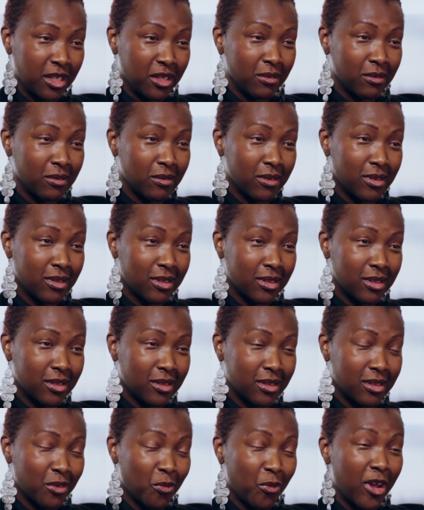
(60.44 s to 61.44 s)
in
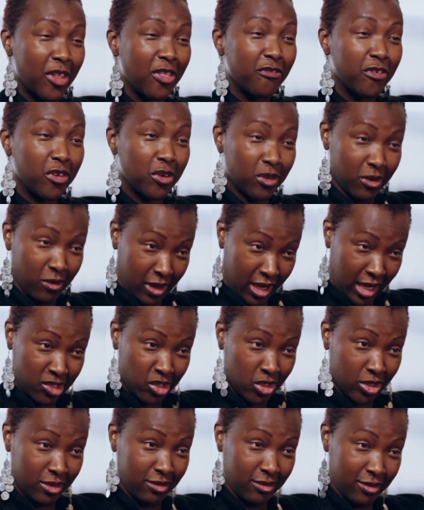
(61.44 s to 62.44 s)
the Weatherford
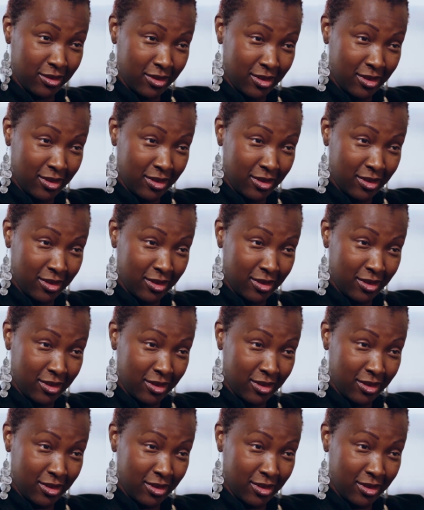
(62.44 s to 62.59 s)
location.